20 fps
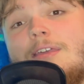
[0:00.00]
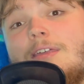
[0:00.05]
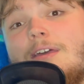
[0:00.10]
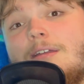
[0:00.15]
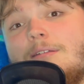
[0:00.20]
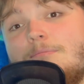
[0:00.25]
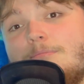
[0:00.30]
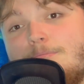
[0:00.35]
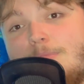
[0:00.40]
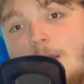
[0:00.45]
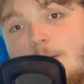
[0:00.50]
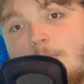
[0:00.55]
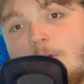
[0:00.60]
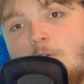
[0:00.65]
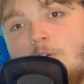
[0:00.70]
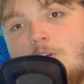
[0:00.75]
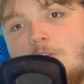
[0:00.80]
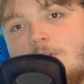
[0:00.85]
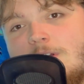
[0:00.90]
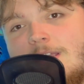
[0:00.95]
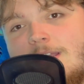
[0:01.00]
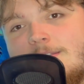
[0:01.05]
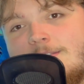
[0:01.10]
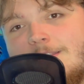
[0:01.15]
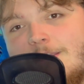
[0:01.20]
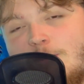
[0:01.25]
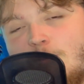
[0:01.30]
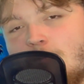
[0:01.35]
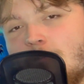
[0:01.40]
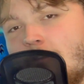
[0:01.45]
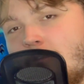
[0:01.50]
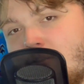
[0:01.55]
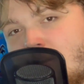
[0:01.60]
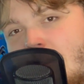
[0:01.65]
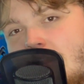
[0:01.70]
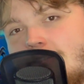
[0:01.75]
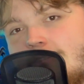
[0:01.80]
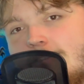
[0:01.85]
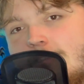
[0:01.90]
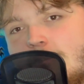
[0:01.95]
that Bear McCreary gets to do another
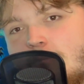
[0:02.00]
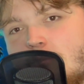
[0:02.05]
Godzilla